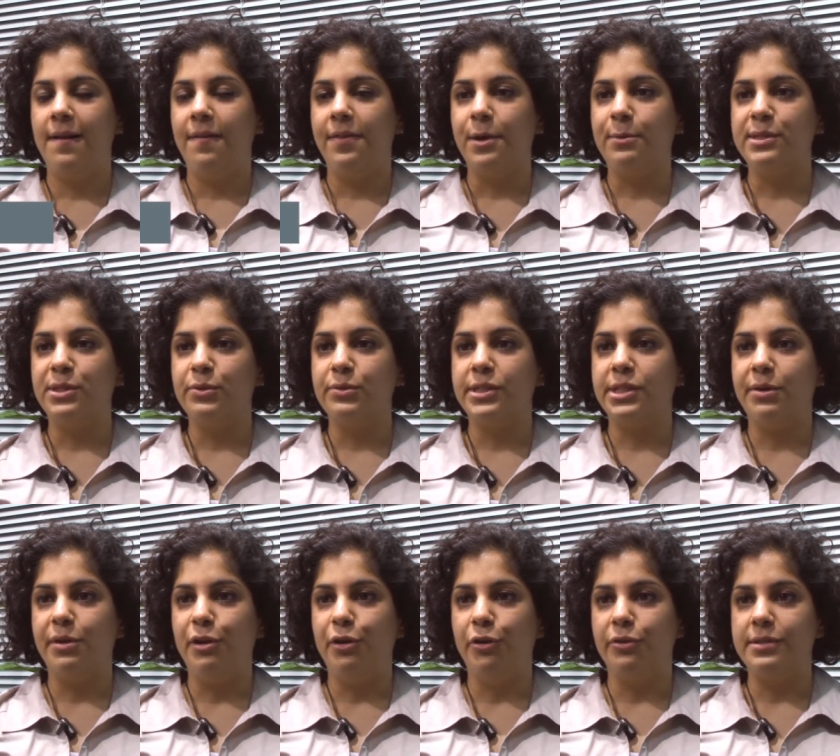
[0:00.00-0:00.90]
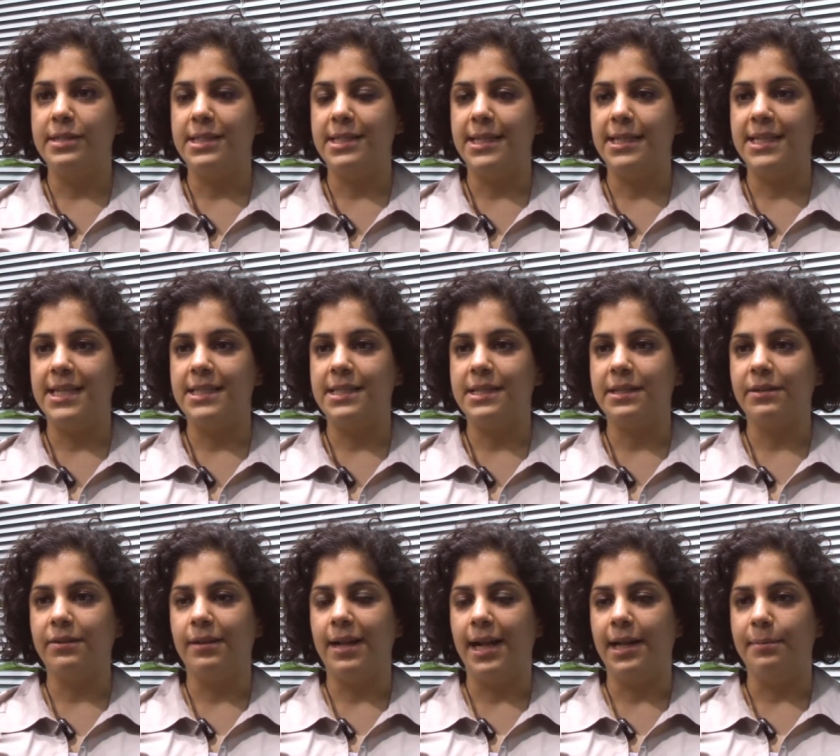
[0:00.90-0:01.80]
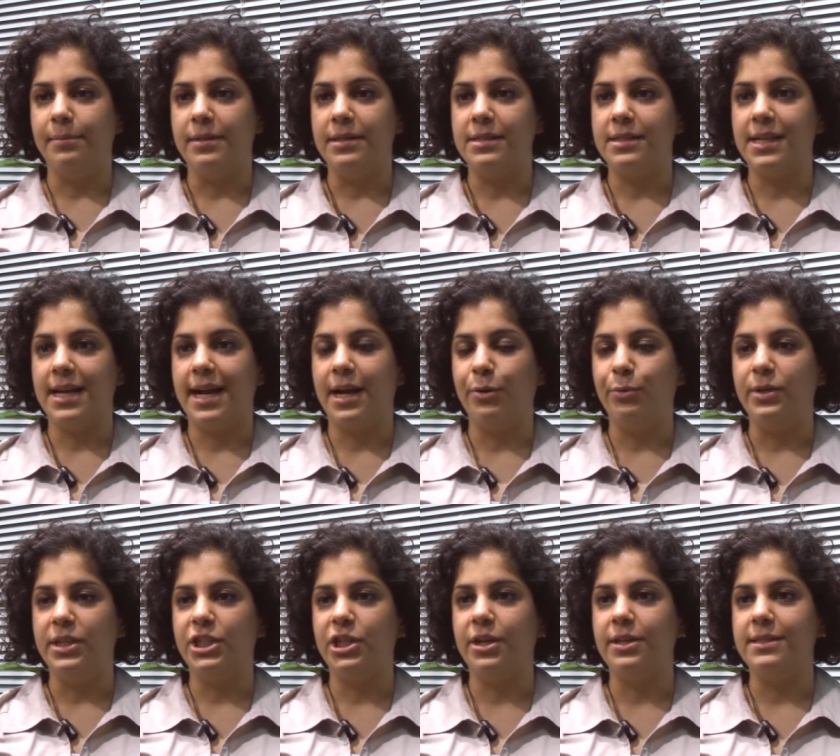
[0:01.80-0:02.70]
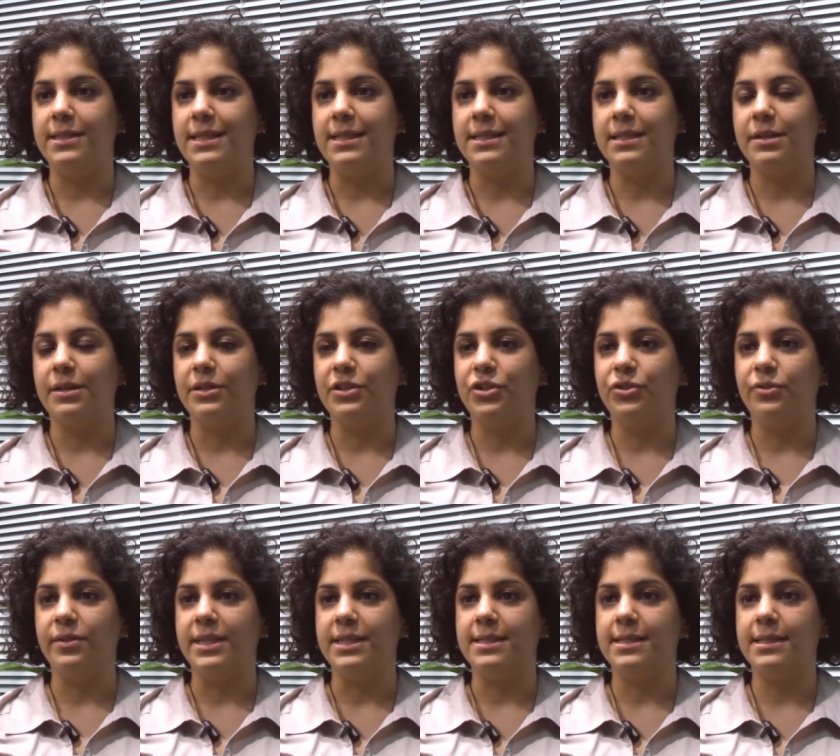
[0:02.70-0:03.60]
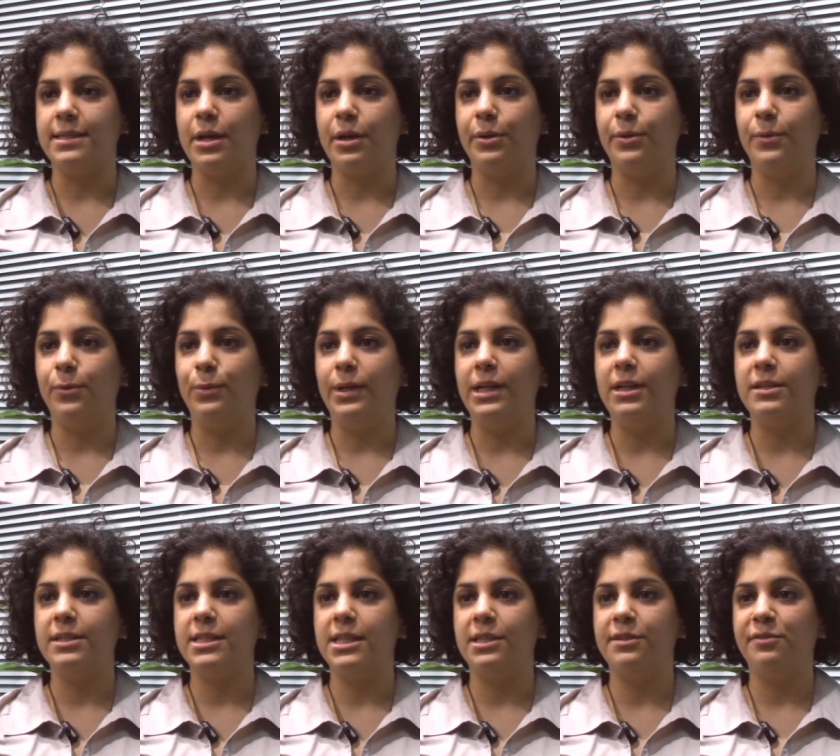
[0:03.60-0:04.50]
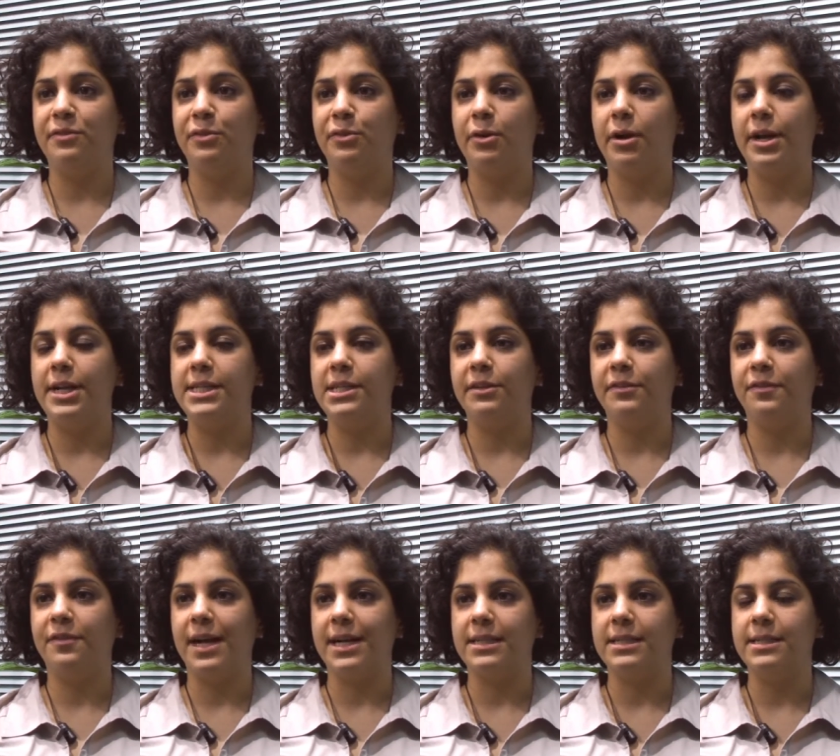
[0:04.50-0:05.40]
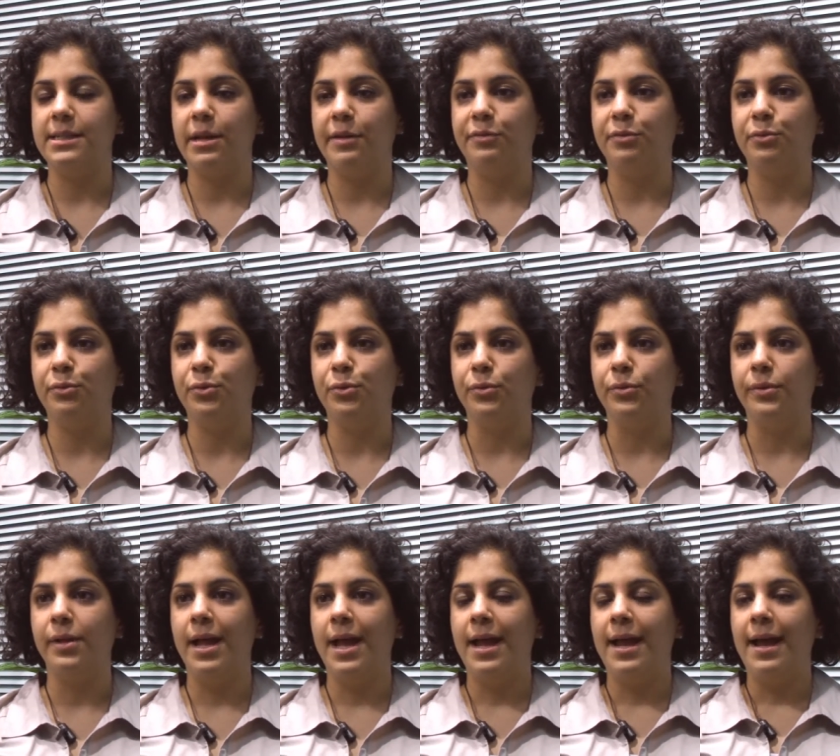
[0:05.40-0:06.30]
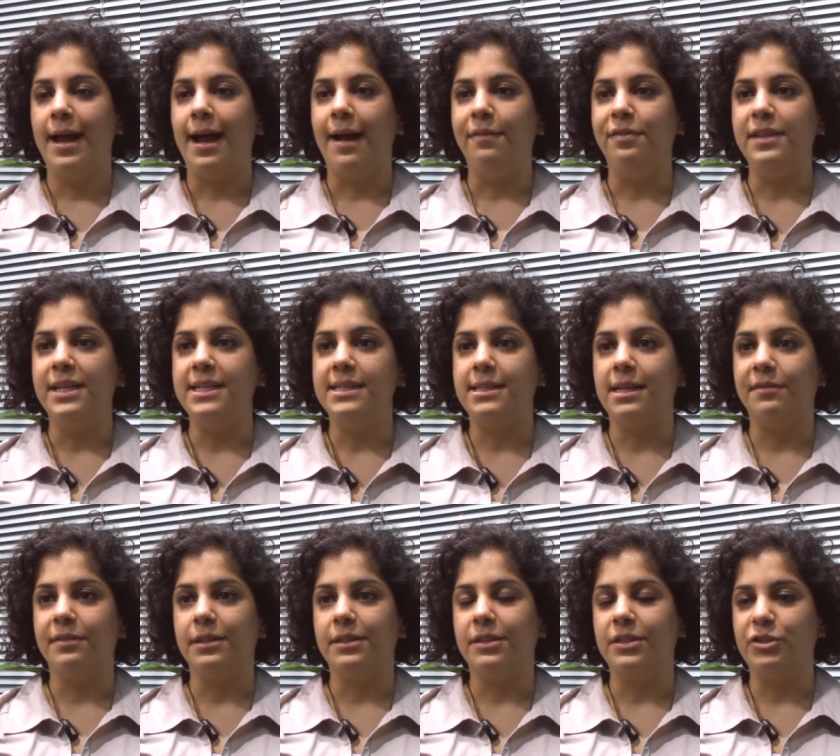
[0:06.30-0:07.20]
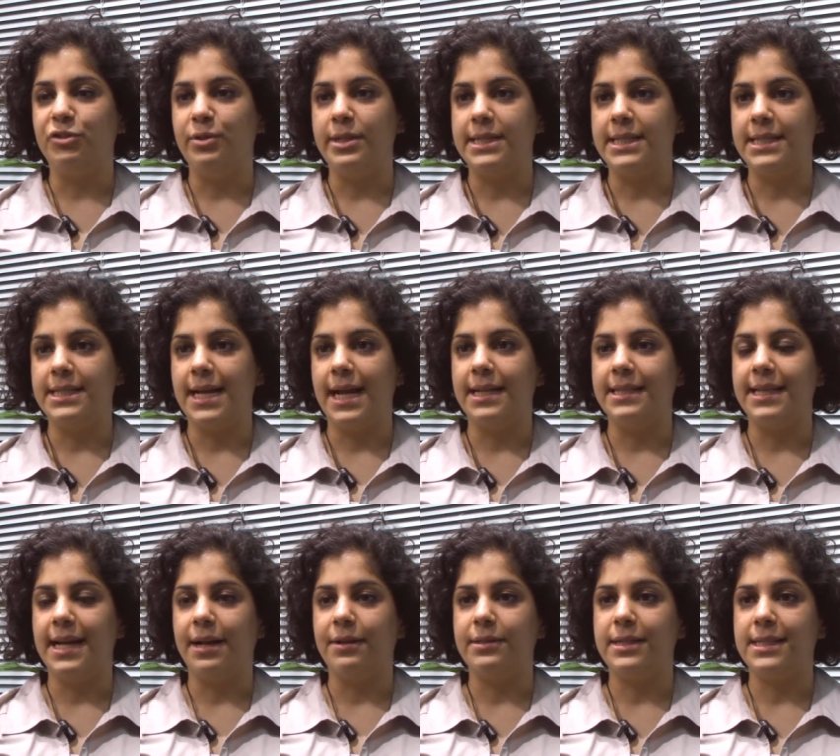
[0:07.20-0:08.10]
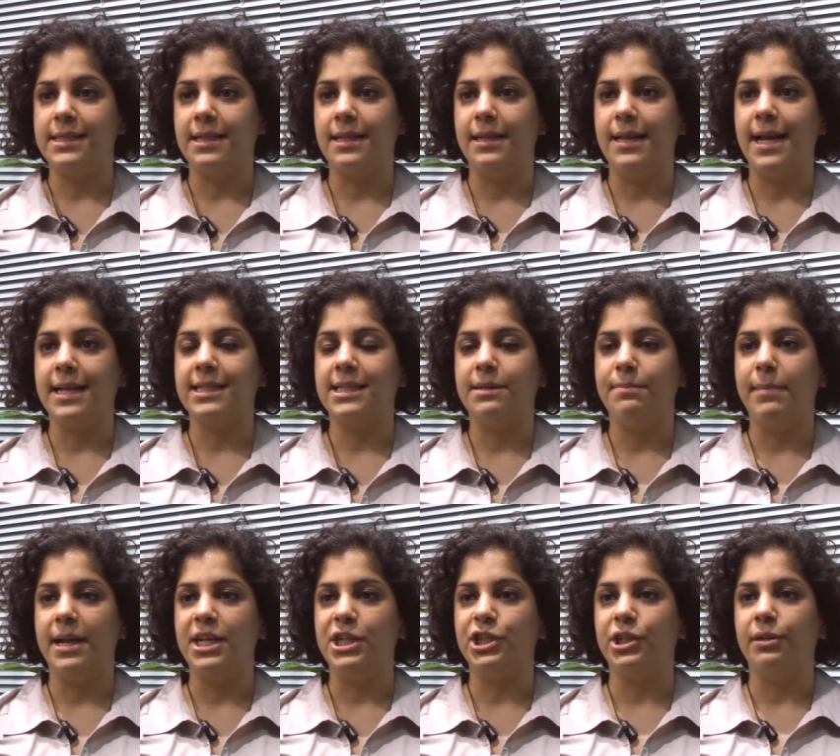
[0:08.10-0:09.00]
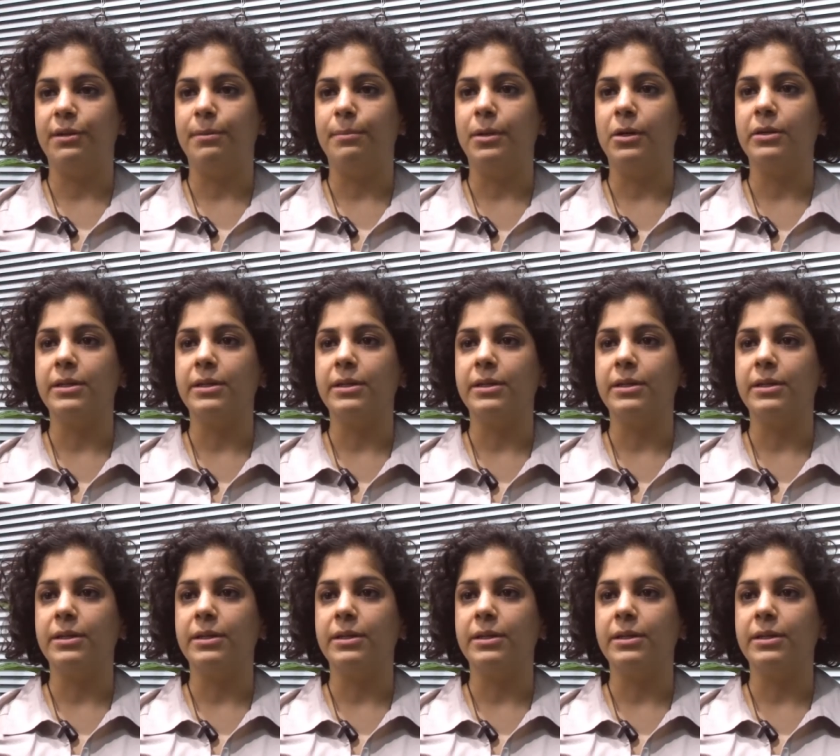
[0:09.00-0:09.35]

There was also a non-statistical element to how we chose these countries, so we looked at a variety of factors overall, and these 7 countries stand out as the next major